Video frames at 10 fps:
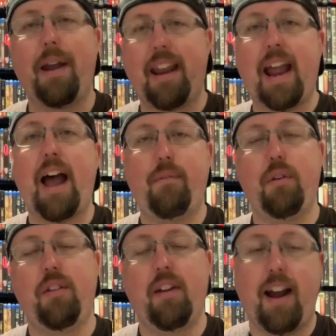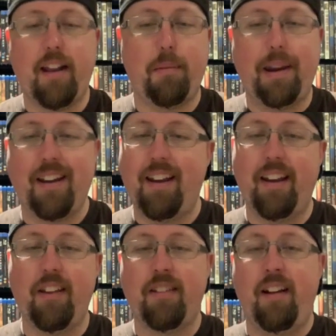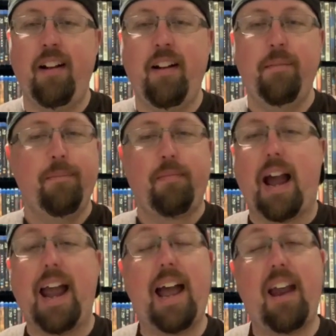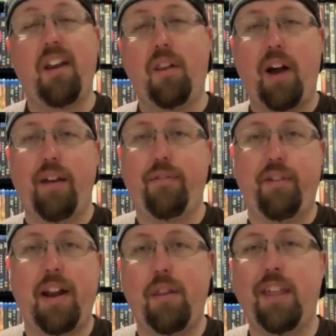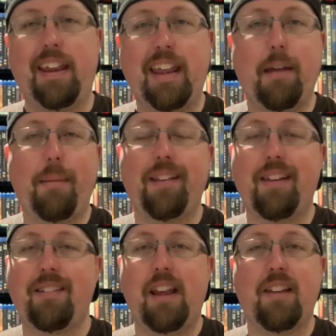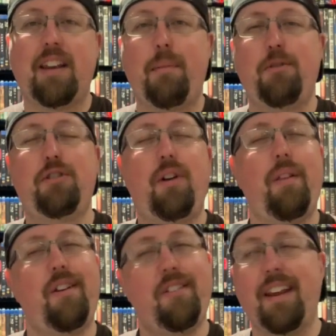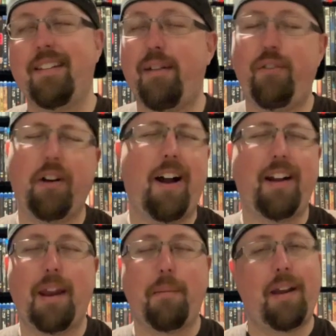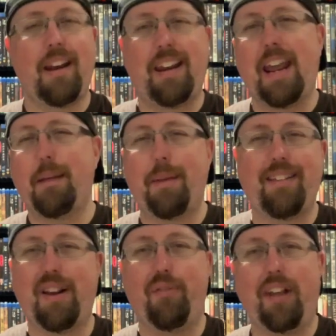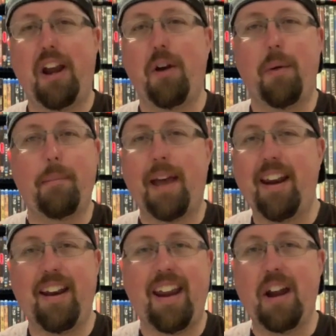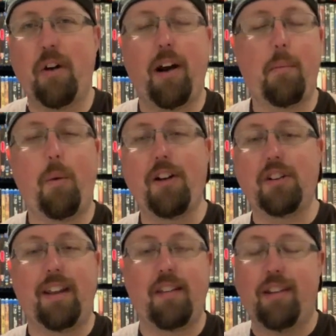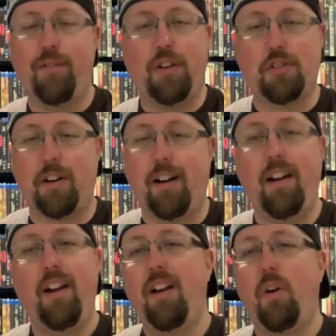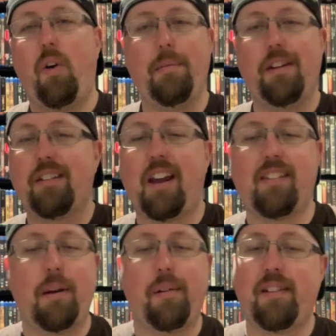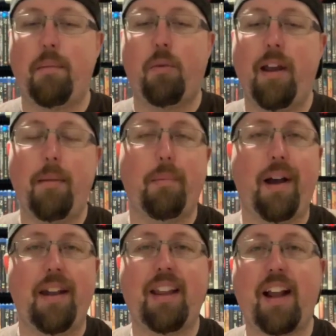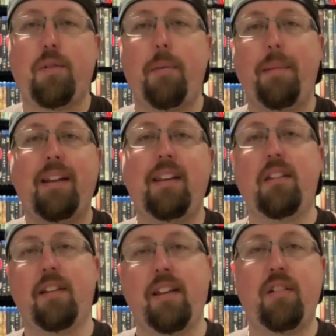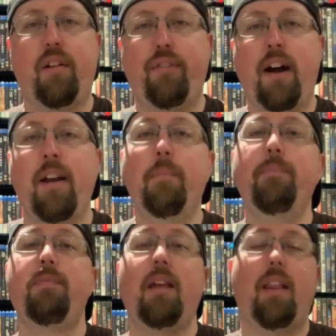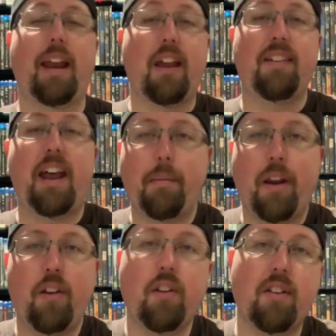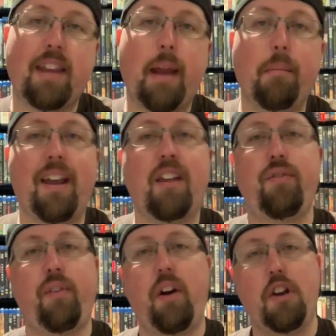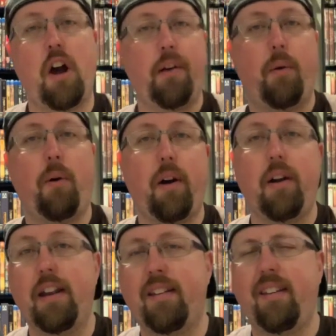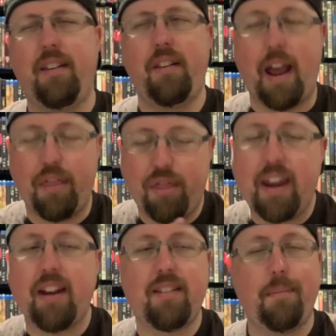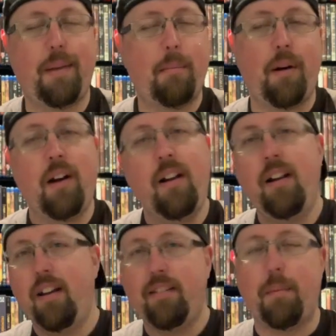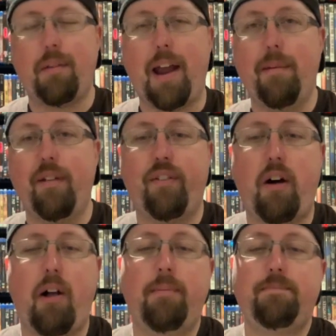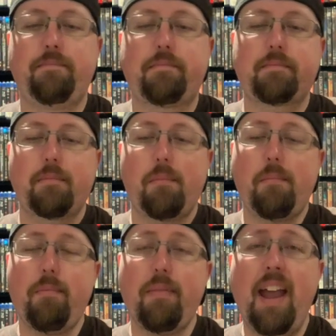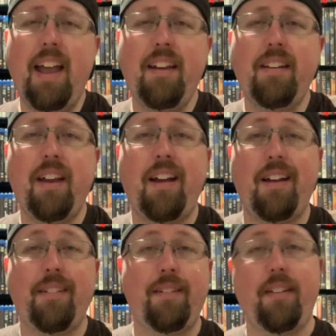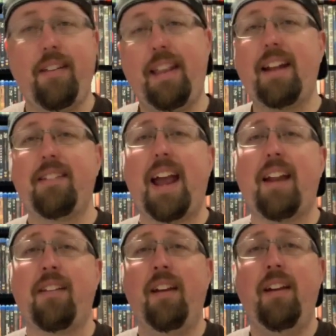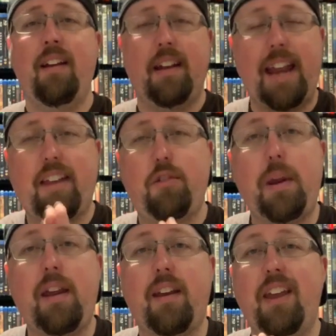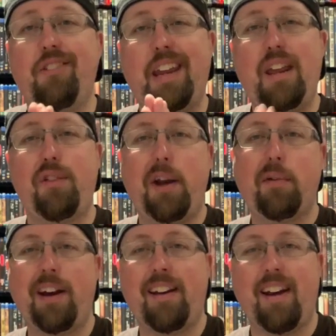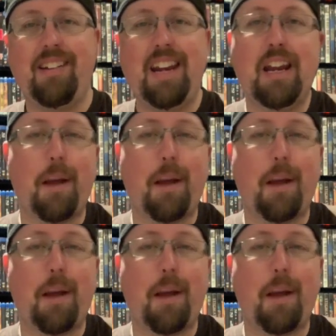I can have with you guys, because I had a lot of fun thinking about this list, and I'm sure there's things I forgot that I'm going to kick myself later when I'm editing, or I'm watching this in the future, or I'm discussing it with someone, but that's what makes these lists so fun. Like I said, I'm going to do the same list for non-horror, and I think it's September, sometime in the fall. And that's that. Next week is E3 2019.